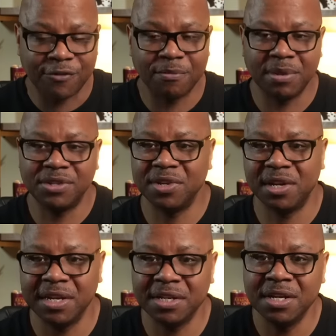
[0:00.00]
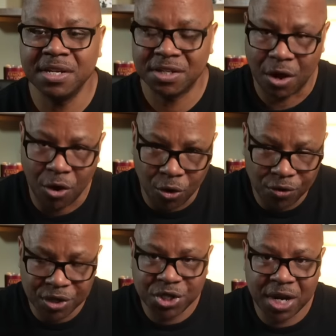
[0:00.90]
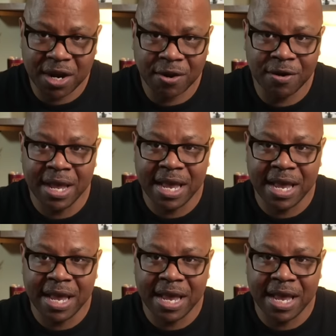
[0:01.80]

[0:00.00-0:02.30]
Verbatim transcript: from the ceiling to hold the chair